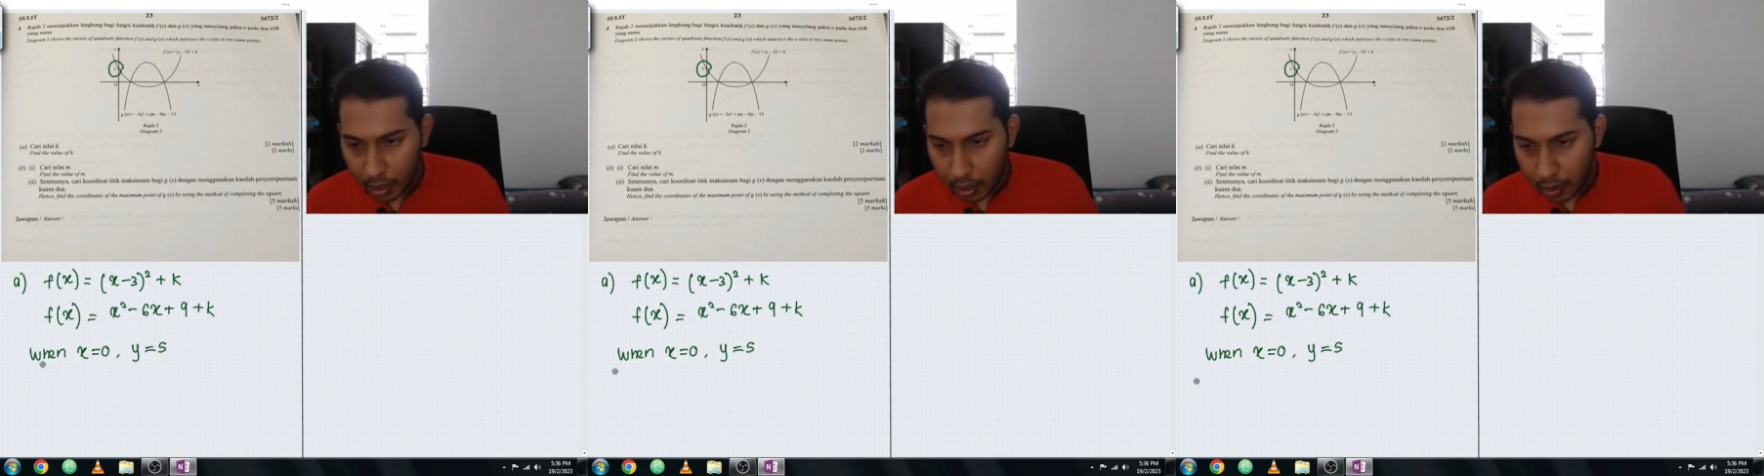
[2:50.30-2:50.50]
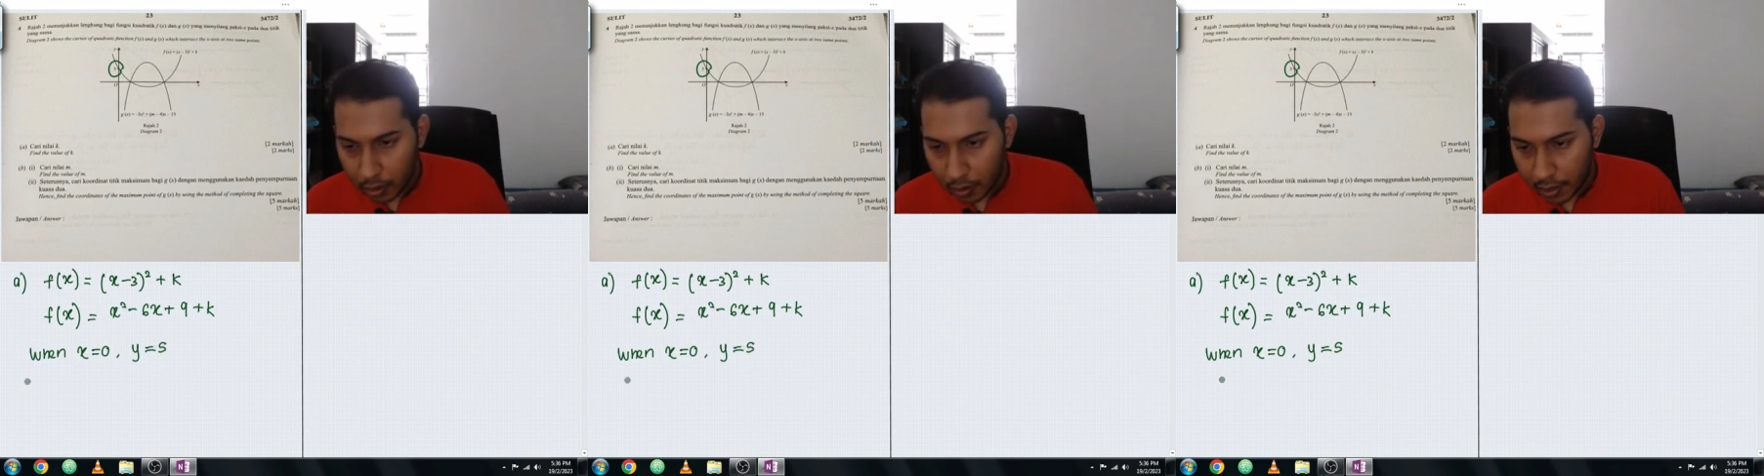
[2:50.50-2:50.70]

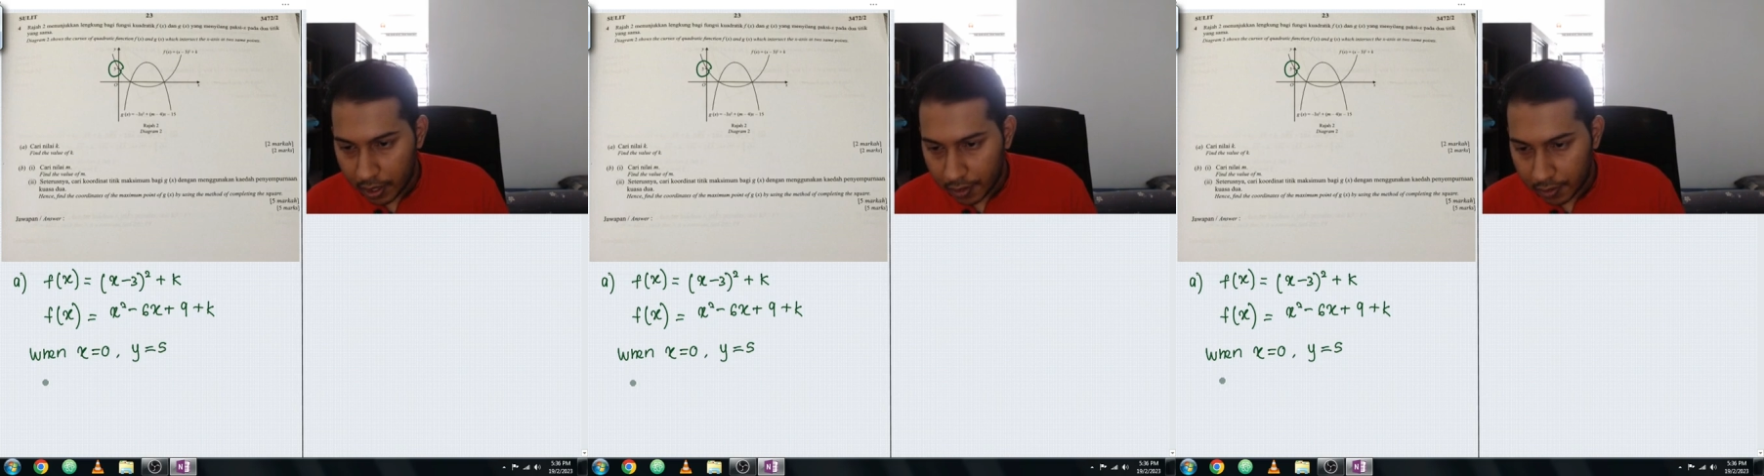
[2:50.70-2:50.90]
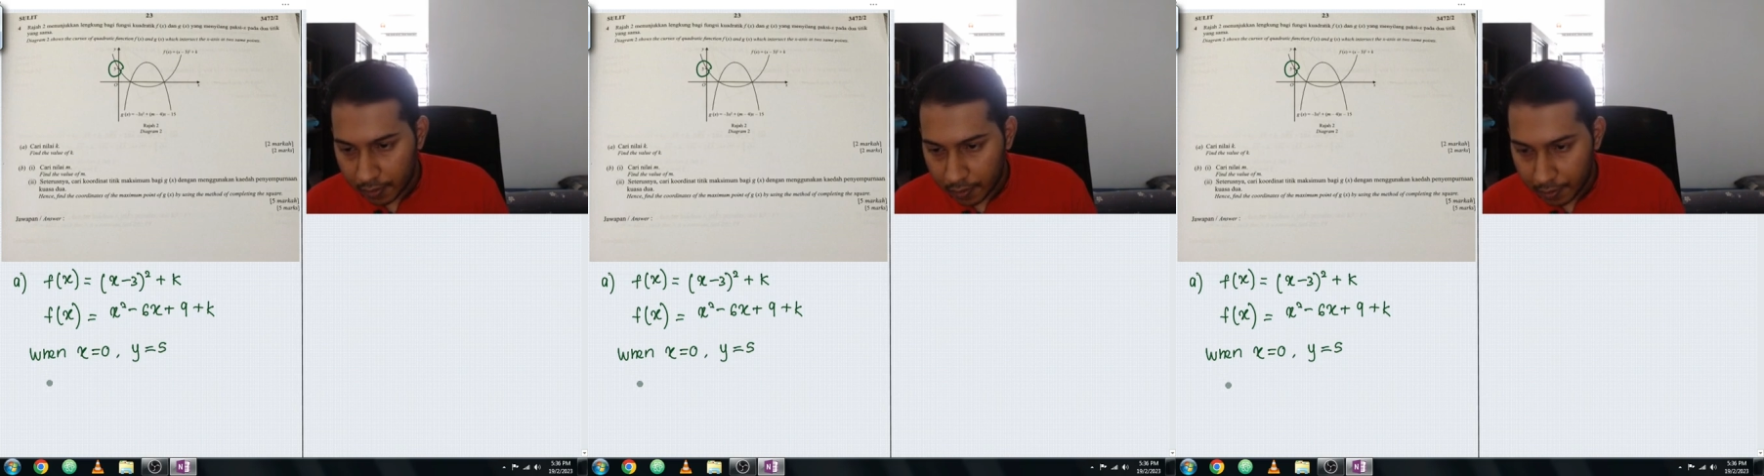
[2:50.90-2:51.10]
Okay,
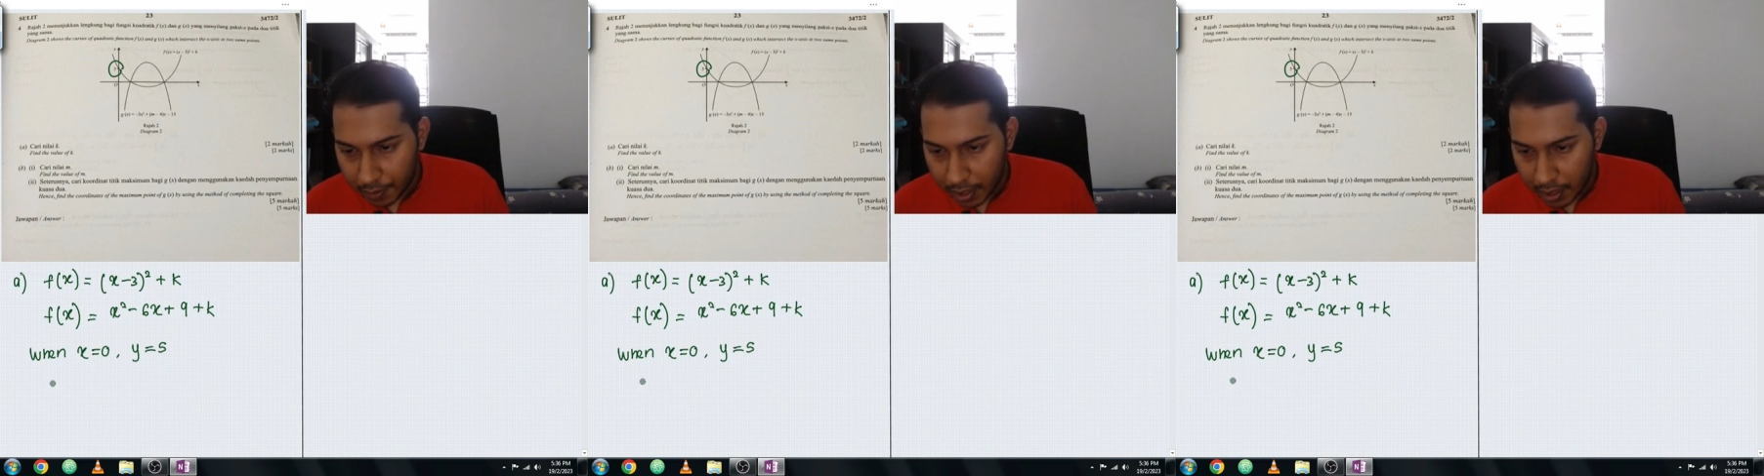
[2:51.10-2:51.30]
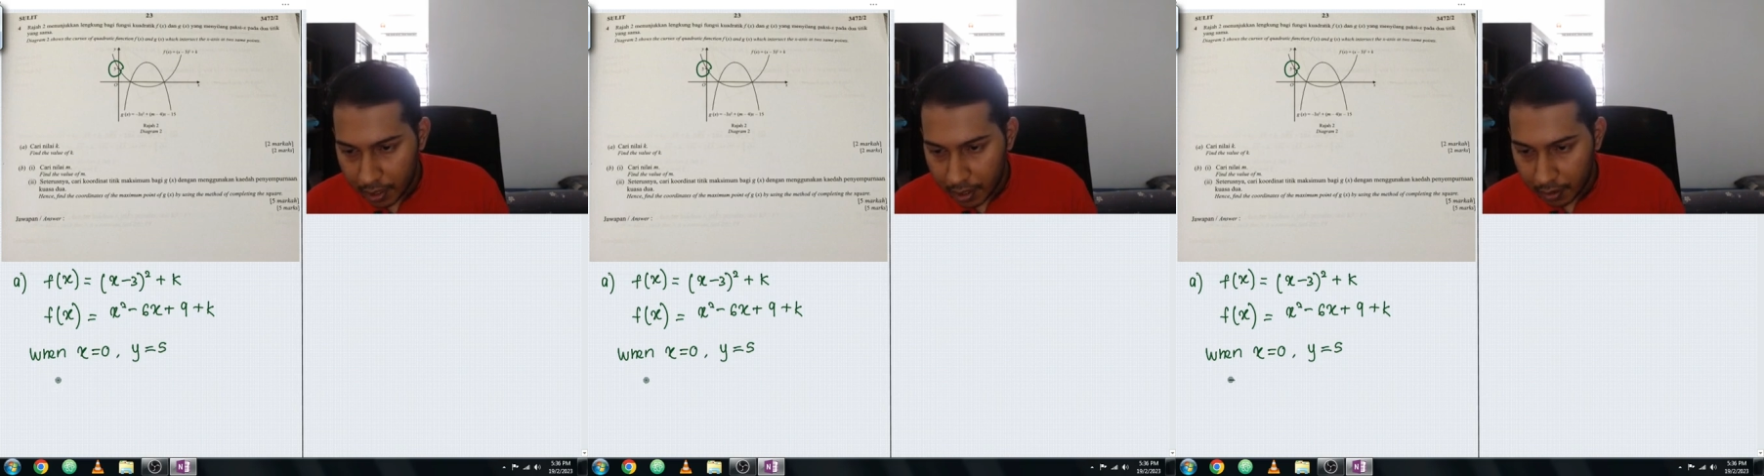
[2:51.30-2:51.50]
so from
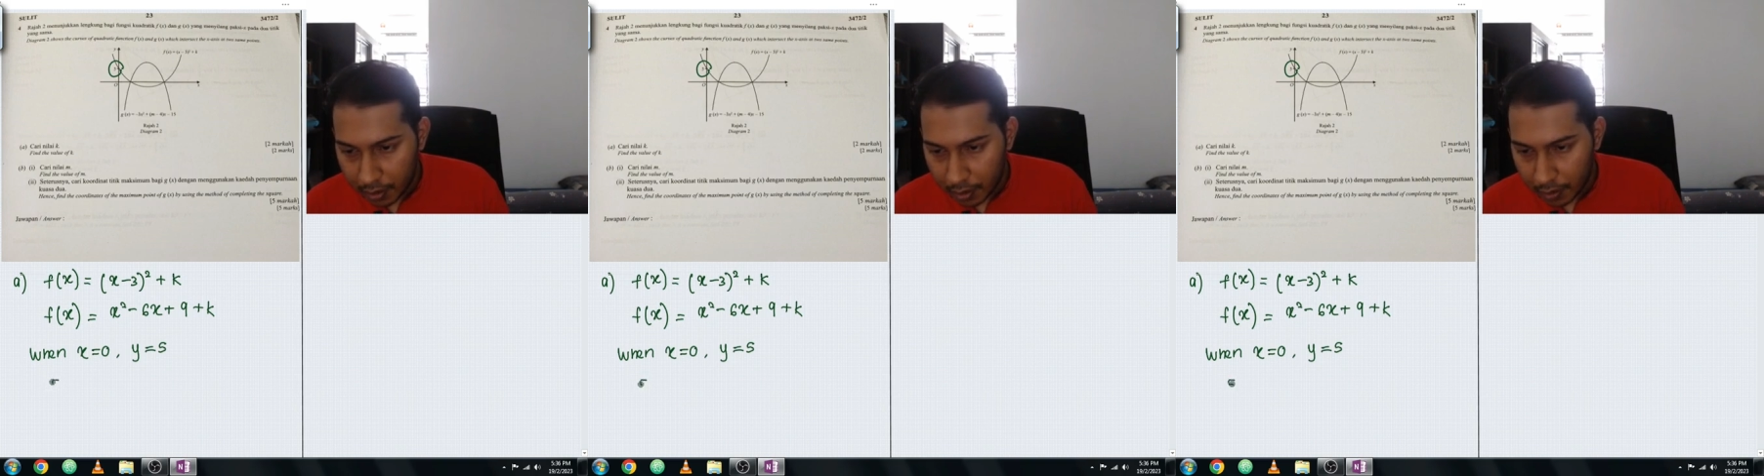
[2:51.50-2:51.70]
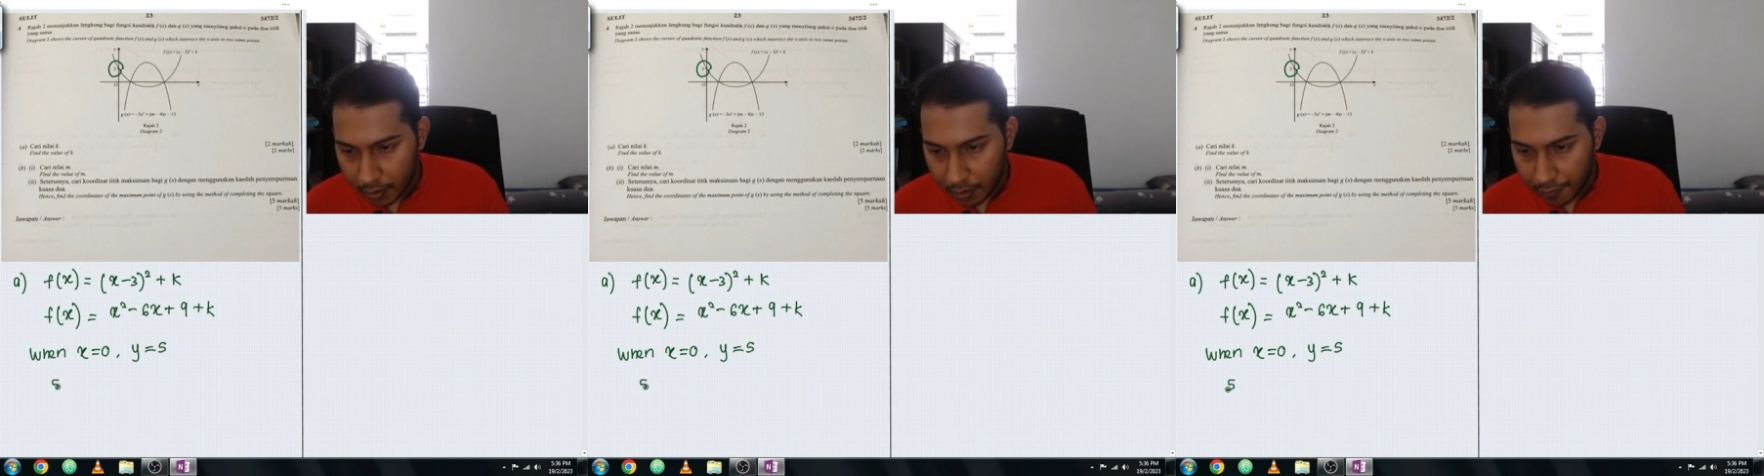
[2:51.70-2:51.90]
here
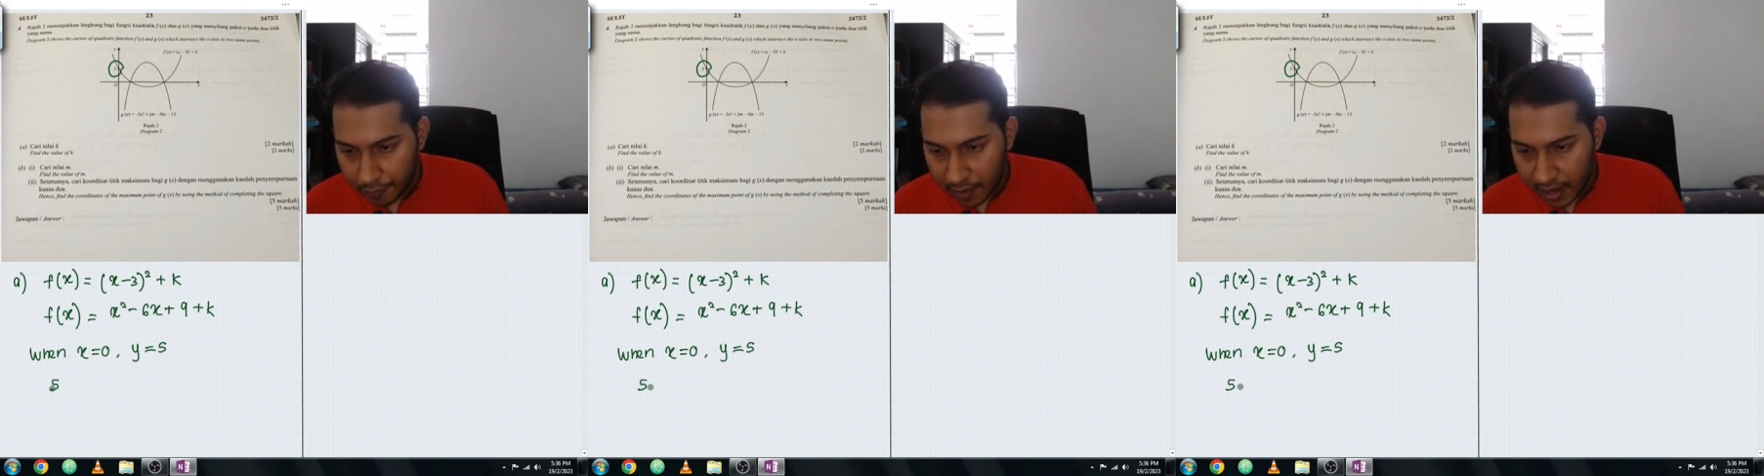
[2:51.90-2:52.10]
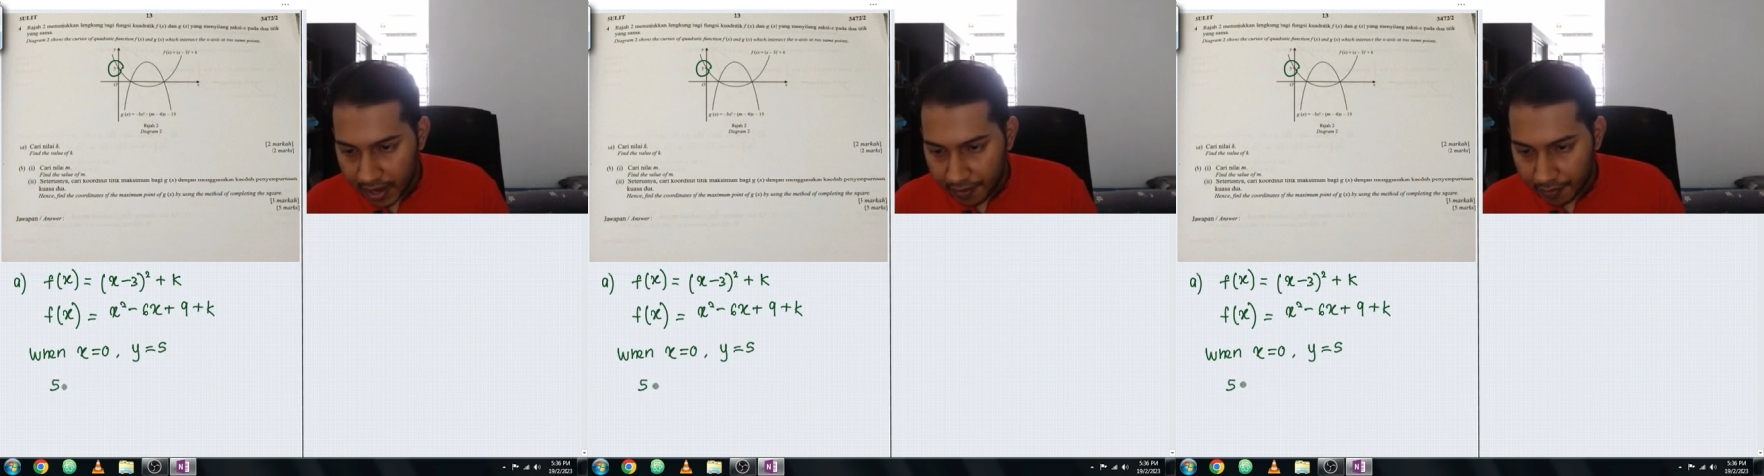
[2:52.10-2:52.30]

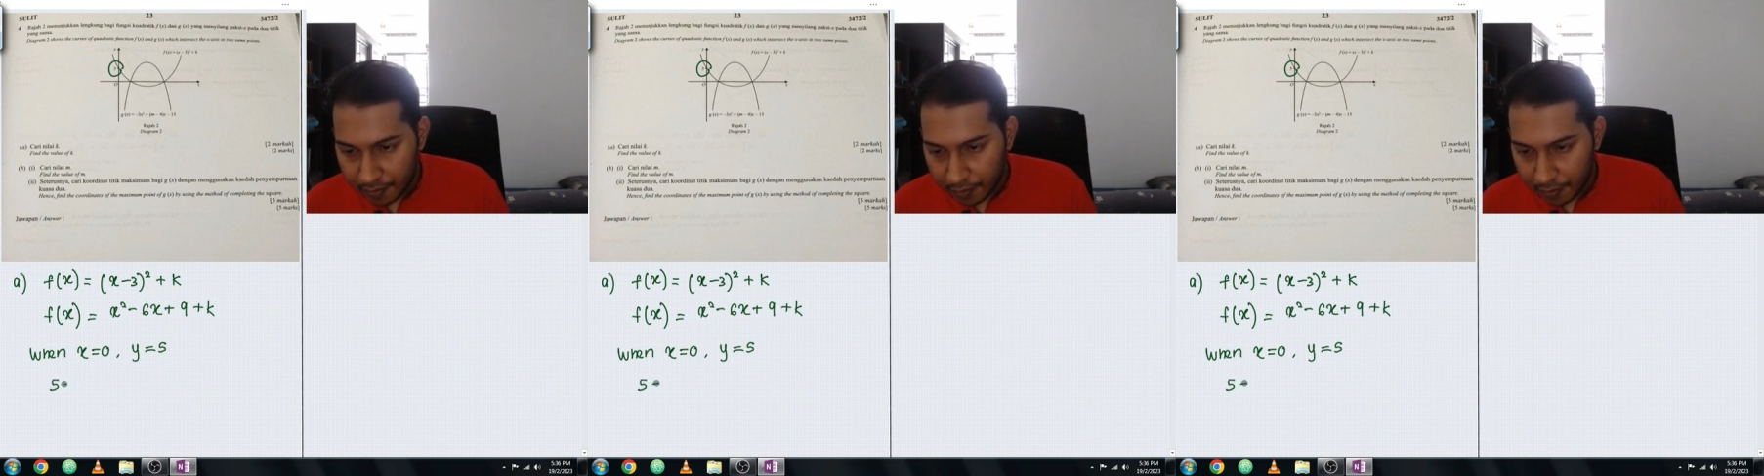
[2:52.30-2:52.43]
5